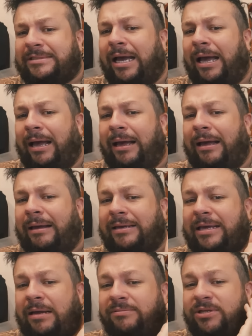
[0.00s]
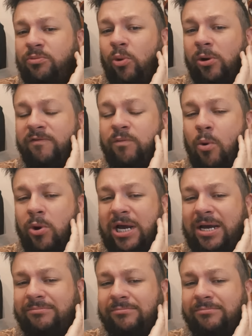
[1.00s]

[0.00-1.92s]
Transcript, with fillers: Uh, comes the wall of water.